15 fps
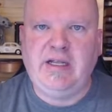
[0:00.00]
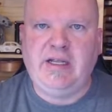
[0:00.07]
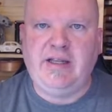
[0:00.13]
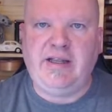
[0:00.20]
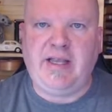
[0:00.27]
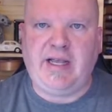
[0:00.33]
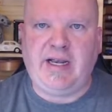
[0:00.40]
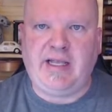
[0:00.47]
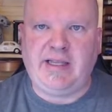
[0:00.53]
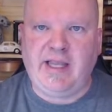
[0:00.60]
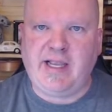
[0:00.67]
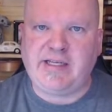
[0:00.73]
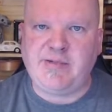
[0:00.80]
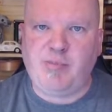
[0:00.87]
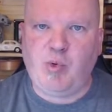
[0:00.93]
that I'd
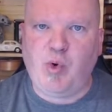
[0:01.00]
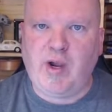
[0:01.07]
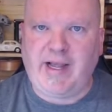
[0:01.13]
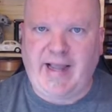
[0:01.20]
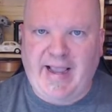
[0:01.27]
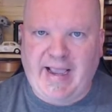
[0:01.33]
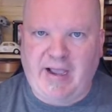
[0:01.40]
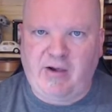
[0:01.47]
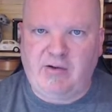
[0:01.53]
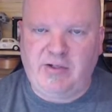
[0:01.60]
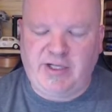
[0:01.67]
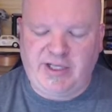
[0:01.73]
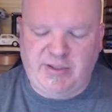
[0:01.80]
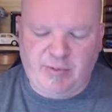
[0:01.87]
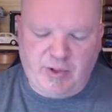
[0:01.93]
like to point out
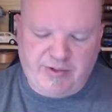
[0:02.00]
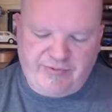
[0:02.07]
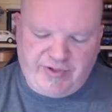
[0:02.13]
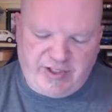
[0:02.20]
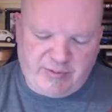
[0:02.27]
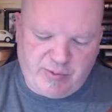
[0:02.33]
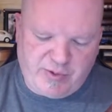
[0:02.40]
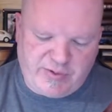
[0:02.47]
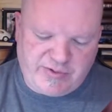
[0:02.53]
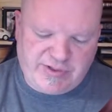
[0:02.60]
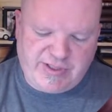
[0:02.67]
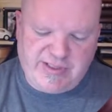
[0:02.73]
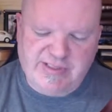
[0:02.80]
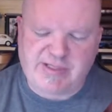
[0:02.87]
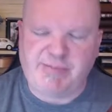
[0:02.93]
in the book of Hebrews.
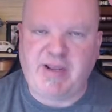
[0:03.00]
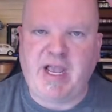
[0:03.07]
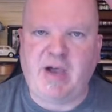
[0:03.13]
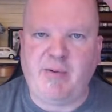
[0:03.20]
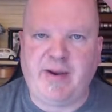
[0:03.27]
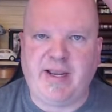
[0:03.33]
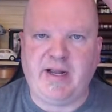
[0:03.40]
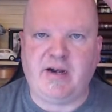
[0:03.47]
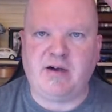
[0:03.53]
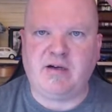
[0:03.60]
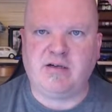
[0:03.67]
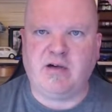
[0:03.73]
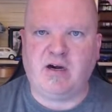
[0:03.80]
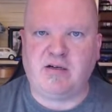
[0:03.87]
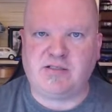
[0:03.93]
And this will be how we get
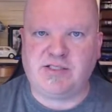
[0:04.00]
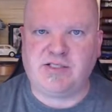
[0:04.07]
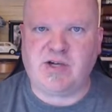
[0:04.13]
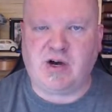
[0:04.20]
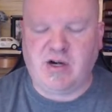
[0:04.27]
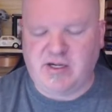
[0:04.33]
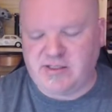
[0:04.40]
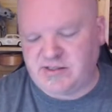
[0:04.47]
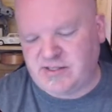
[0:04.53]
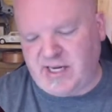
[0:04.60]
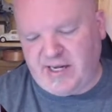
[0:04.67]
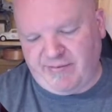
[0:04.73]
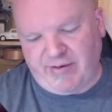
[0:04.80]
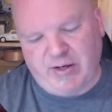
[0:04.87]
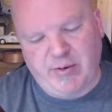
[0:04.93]
our start, is
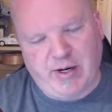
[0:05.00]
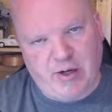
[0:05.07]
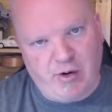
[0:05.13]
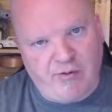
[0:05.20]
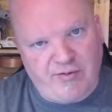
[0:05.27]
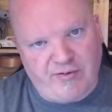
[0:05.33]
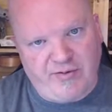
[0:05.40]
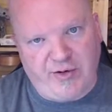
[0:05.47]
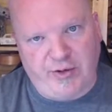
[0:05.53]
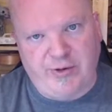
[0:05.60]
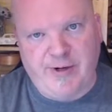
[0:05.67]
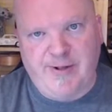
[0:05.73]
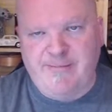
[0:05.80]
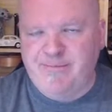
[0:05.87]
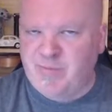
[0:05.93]
kind of a quick overview
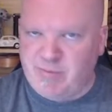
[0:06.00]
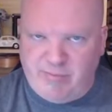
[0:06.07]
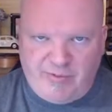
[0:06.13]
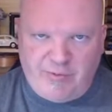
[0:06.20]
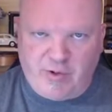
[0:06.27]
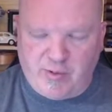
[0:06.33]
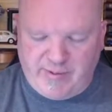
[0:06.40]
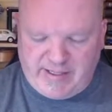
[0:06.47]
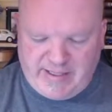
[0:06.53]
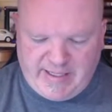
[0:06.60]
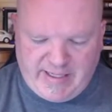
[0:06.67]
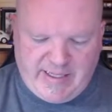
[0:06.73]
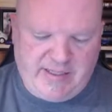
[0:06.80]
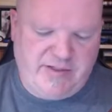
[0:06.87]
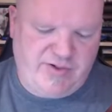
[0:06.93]
before we dig
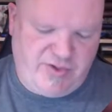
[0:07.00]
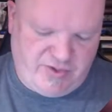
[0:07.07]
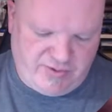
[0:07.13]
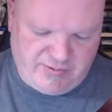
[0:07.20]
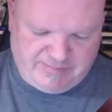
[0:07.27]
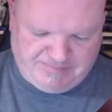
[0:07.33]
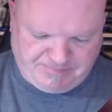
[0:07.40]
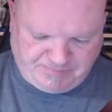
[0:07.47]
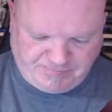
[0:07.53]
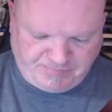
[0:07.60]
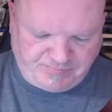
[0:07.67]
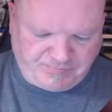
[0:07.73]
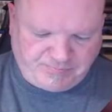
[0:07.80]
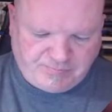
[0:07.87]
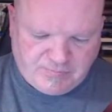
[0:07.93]
into
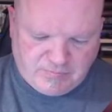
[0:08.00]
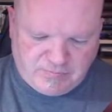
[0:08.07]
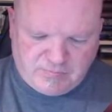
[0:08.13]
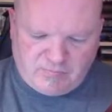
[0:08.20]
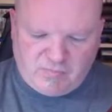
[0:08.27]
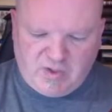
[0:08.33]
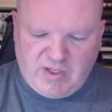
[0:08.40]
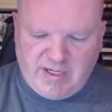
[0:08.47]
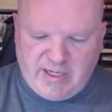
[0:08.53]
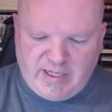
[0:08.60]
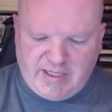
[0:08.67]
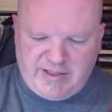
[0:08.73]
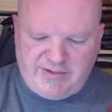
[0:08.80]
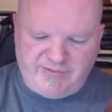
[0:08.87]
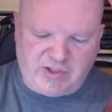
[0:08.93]

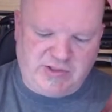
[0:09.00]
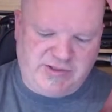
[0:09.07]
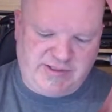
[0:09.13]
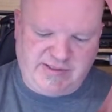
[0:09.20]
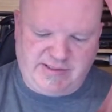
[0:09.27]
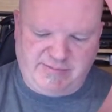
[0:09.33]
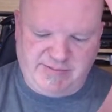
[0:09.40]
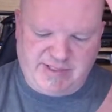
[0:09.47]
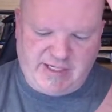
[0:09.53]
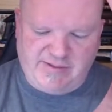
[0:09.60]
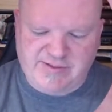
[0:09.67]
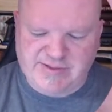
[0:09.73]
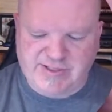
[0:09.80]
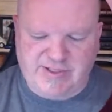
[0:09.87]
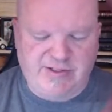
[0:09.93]
the verses
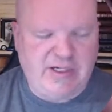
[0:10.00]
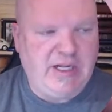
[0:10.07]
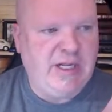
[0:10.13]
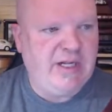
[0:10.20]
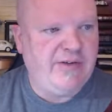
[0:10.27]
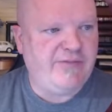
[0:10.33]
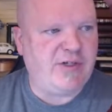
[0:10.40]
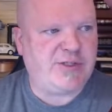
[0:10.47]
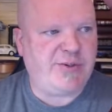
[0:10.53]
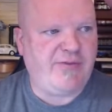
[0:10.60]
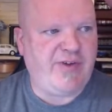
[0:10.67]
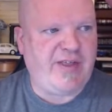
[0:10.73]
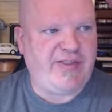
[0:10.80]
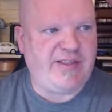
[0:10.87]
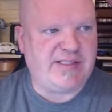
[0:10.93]
themselves. So first we've
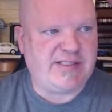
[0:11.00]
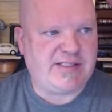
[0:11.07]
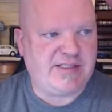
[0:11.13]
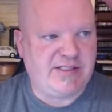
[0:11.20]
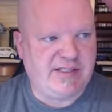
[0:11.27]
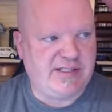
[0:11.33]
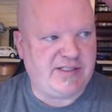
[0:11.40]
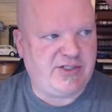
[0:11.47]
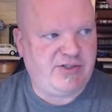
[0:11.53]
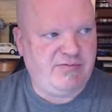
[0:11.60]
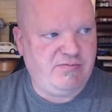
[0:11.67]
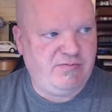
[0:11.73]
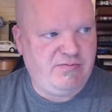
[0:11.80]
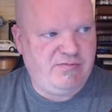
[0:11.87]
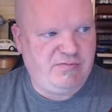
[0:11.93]
got this
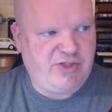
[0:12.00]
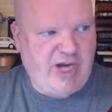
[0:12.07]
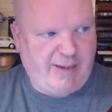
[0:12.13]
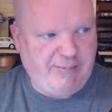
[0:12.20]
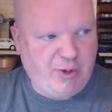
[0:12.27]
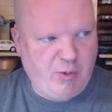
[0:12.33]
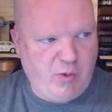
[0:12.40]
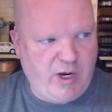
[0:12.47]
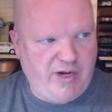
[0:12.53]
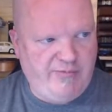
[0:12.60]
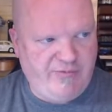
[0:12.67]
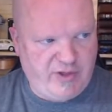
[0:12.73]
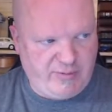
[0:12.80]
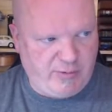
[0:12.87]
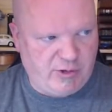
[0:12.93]
chapter 1
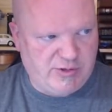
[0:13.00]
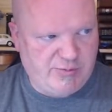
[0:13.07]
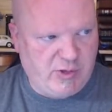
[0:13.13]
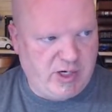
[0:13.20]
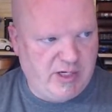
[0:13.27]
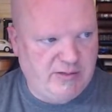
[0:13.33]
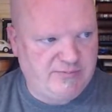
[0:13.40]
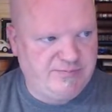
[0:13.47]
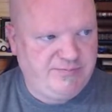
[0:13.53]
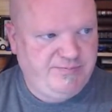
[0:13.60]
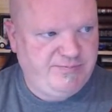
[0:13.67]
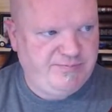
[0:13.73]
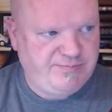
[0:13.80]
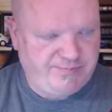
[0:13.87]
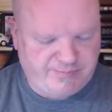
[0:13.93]
for the most part,
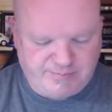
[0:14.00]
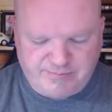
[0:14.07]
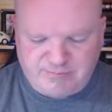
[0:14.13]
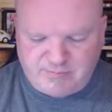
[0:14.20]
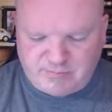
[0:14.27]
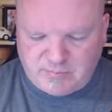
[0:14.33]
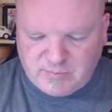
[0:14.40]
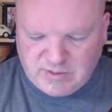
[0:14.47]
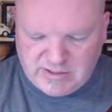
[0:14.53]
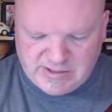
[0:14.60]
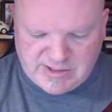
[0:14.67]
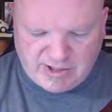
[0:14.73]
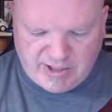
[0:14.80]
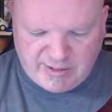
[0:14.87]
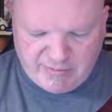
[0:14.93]

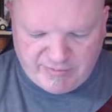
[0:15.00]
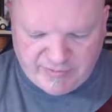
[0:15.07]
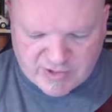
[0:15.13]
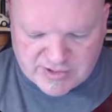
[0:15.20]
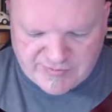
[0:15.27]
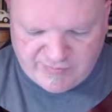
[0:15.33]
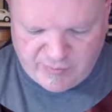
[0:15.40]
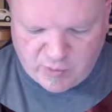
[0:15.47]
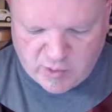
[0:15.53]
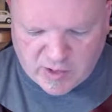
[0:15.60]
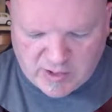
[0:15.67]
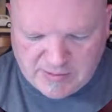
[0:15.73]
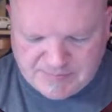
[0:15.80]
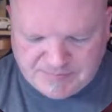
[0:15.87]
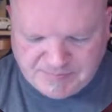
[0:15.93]
starting with verse 4,